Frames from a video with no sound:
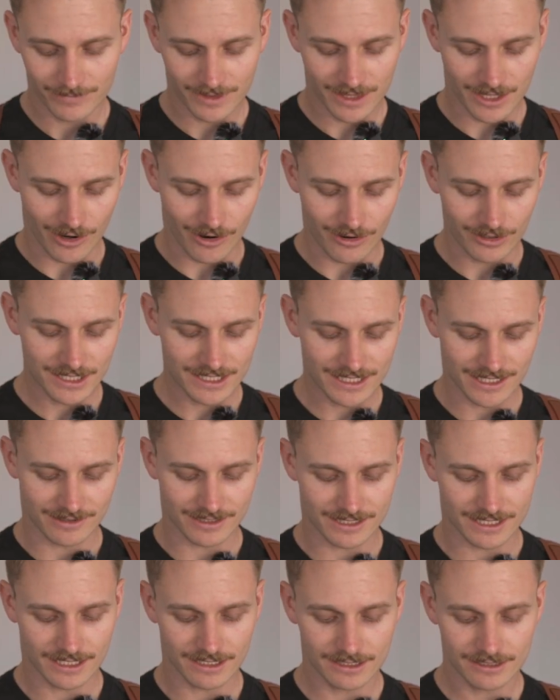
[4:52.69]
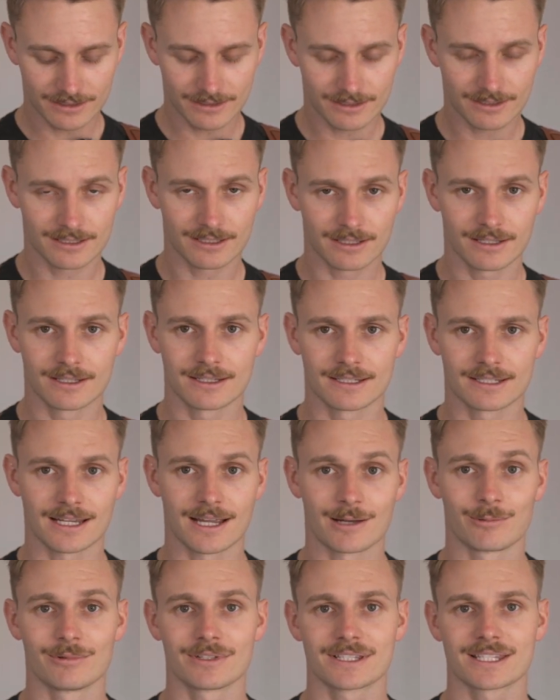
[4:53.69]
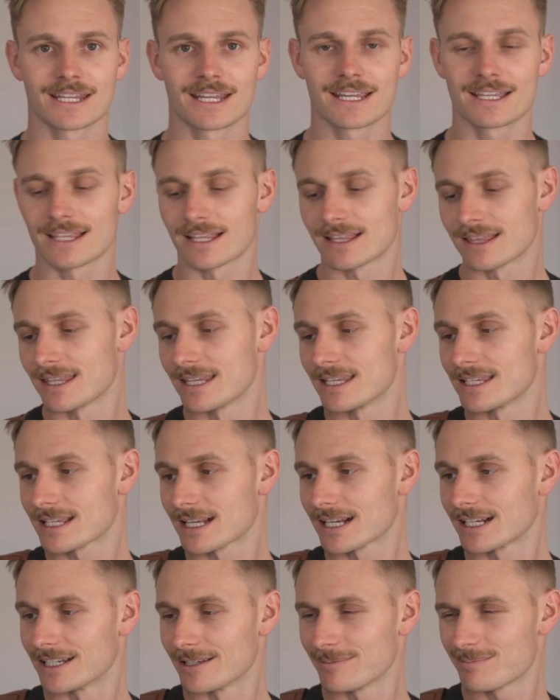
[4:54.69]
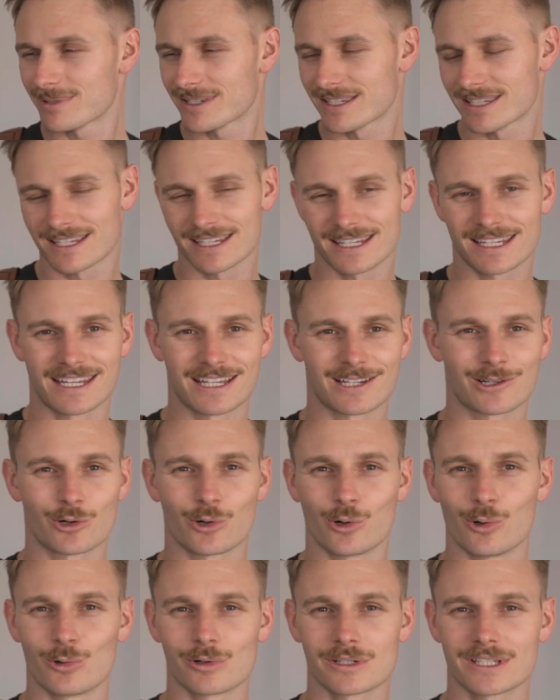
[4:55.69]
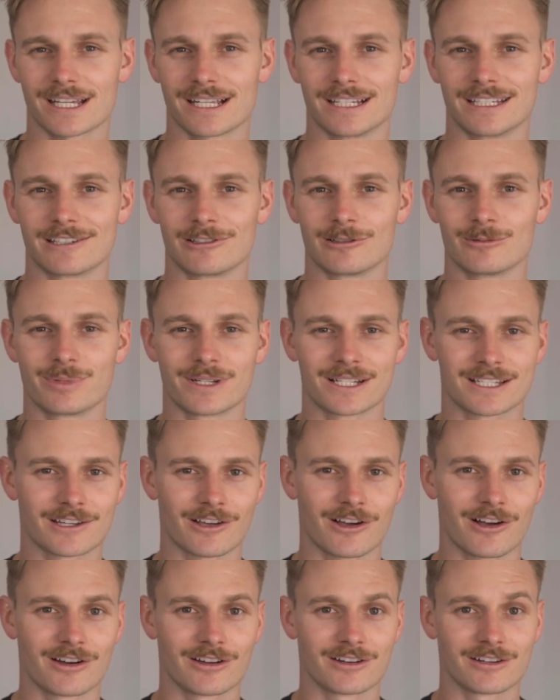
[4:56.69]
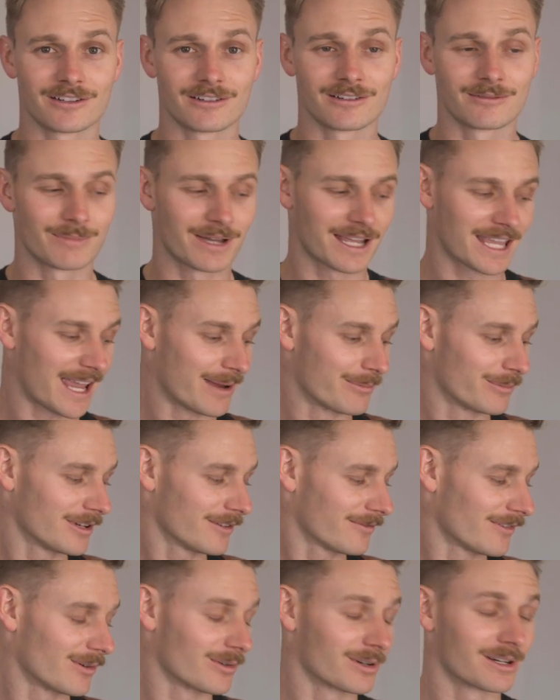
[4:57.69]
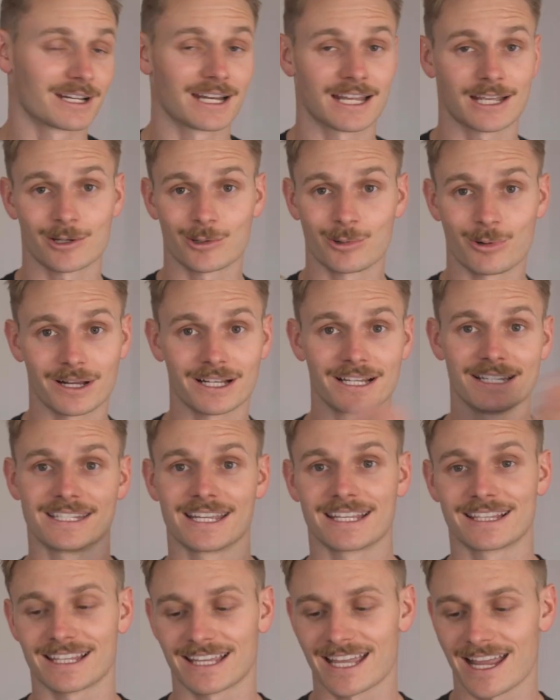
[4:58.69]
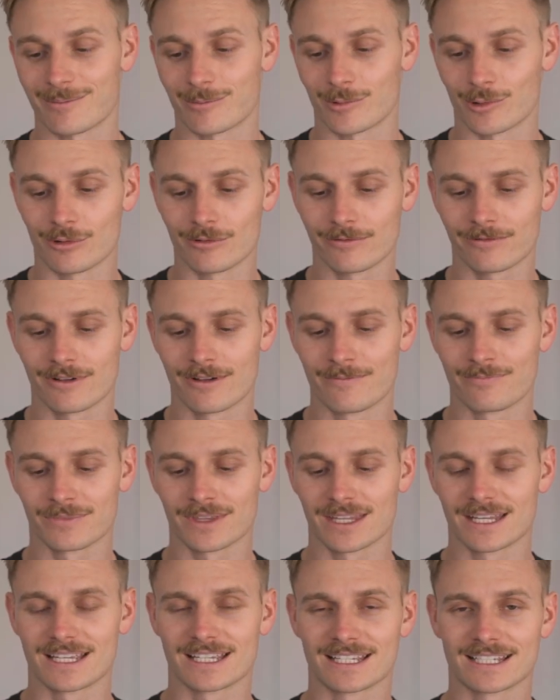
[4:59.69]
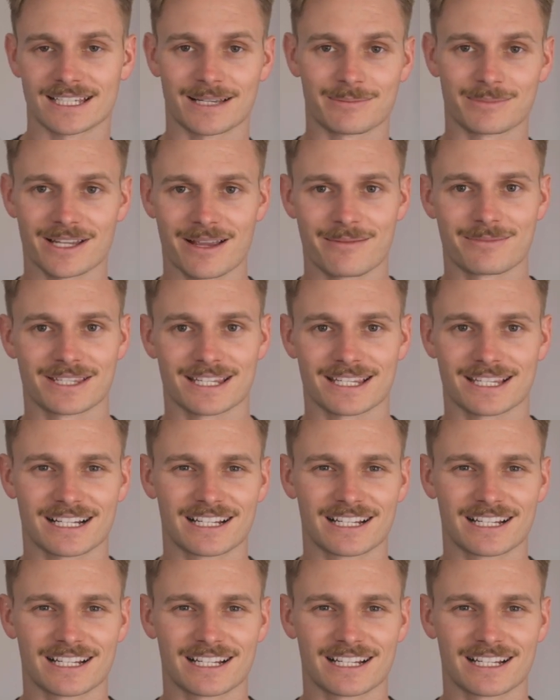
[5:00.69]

The only downside is I will say that these clips get caught a little bit on my camera if I want to like quickly take the camera off. Sometimes this